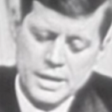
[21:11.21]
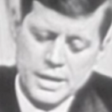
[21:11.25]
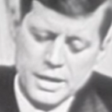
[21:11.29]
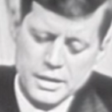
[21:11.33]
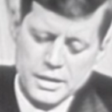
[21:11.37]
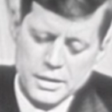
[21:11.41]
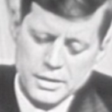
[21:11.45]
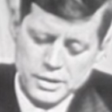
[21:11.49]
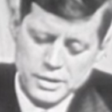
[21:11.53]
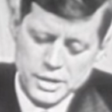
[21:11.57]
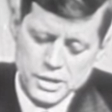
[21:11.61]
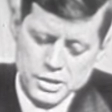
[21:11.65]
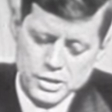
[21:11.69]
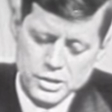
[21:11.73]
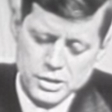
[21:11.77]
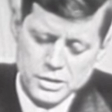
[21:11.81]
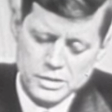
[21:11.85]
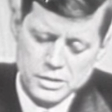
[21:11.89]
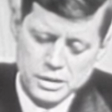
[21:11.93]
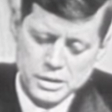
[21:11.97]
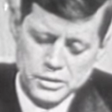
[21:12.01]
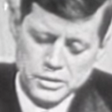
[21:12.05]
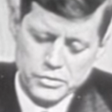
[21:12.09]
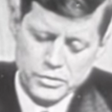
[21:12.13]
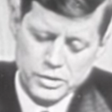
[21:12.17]
In
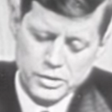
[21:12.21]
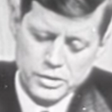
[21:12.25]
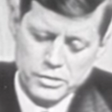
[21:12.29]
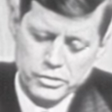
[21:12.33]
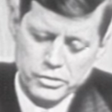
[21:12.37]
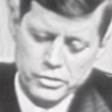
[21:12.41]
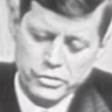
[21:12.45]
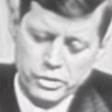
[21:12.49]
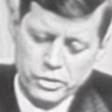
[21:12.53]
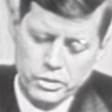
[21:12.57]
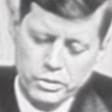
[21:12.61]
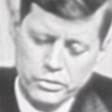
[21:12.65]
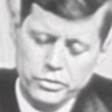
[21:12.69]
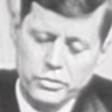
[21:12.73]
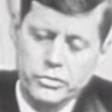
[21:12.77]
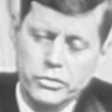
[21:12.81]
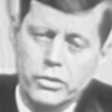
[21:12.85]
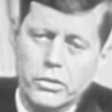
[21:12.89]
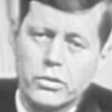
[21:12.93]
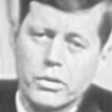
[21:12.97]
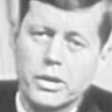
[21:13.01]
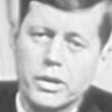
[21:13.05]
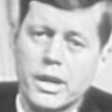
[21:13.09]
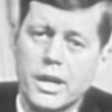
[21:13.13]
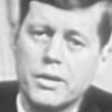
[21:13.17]
addition, Senator
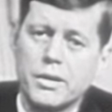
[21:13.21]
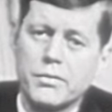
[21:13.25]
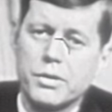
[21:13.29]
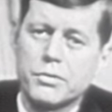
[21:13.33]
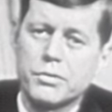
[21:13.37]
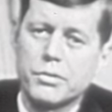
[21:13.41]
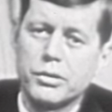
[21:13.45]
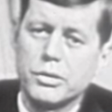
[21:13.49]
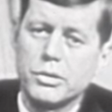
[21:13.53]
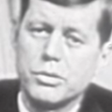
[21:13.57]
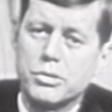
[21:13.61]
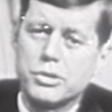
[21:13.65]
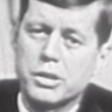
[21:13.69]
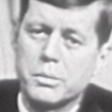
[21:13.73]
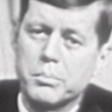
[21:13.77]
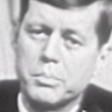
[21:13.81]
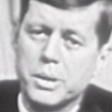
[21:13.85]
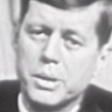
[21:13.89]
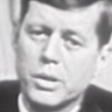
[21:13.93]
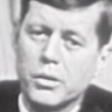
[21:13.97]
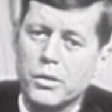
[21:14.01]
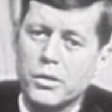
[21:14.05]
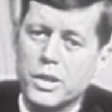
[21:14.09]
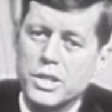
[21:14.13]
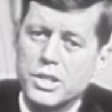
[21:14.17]
Saltonstall and I have introduced a
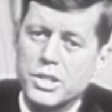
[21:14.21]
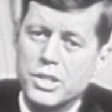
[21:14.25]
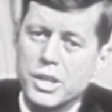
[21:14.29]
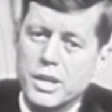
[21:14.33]
bill this